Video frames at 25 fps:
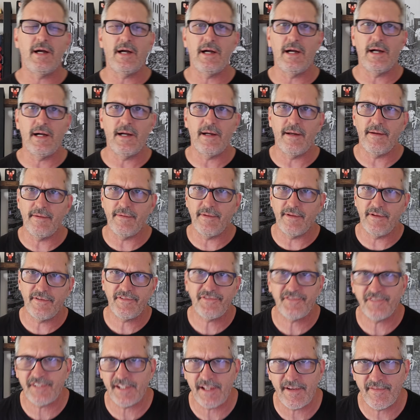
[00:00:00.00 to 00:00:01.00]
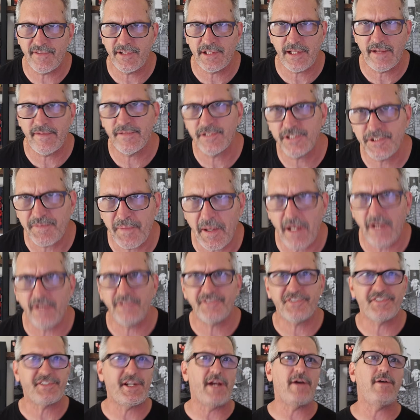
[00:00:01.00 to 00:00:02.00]
the 7th level
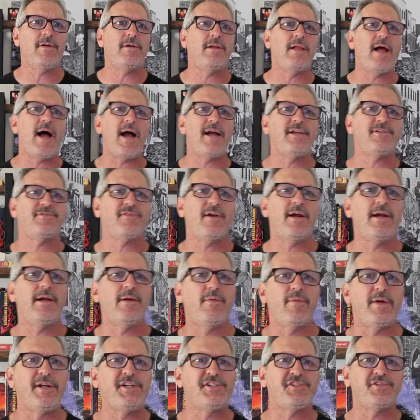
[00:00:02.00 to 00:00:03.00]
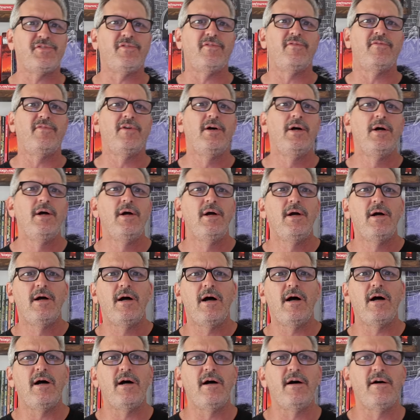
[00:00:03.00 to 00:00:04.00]
spell Sterilize, right? Regional
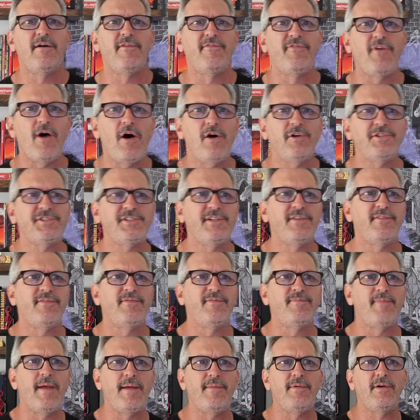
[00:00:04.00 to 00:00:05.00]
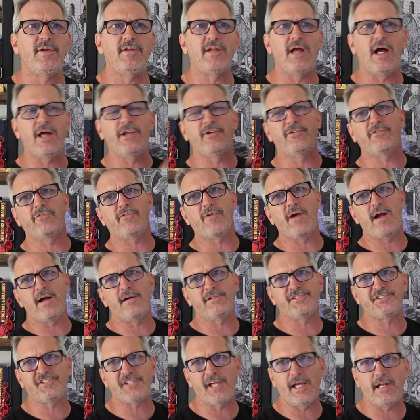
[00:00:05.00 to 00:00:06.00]
vault of maybe an
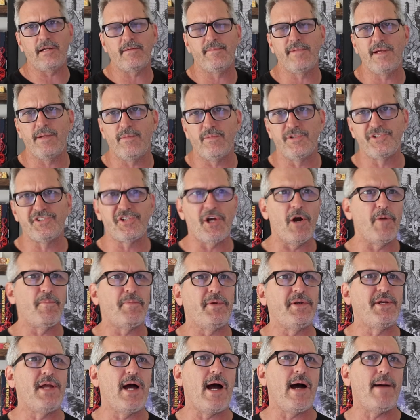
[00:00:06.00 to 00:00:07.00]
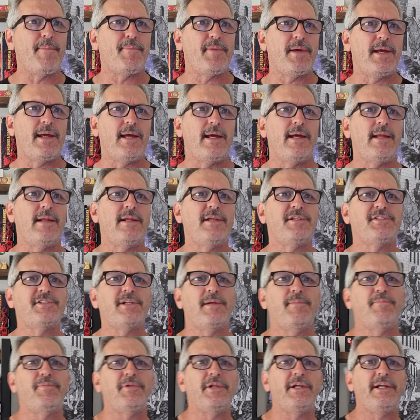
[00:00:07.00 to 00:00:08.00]
underground settlement was opened up and is
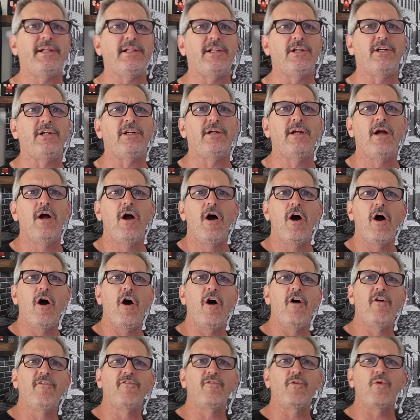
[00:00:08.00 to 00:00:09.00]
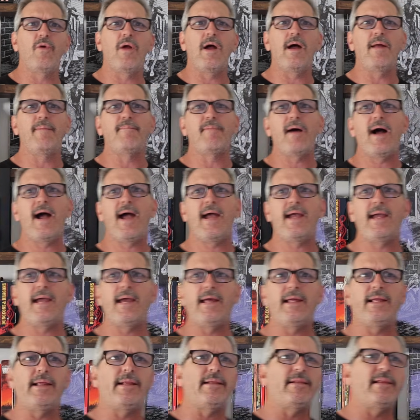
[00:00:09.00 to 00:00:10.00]
completely overrun by
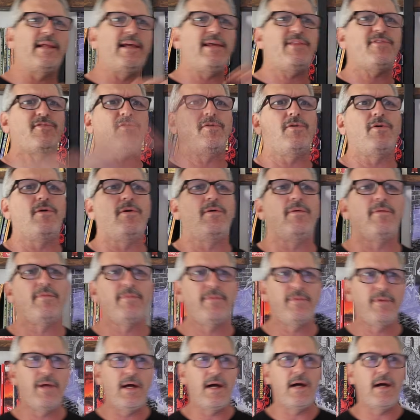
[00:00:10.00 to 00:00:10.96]
a lethal